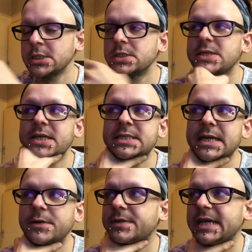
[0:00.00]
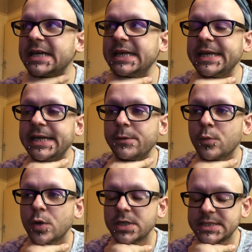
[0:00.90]
Turns out that he
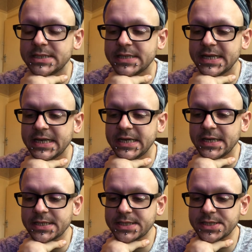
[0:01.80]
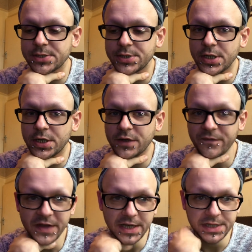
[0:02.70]
was the son of
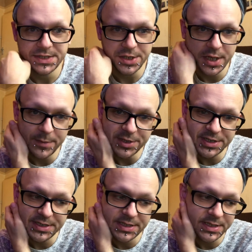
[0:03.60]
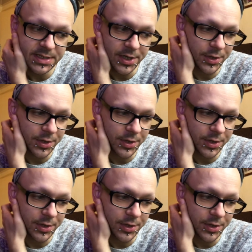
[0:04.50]
a succubus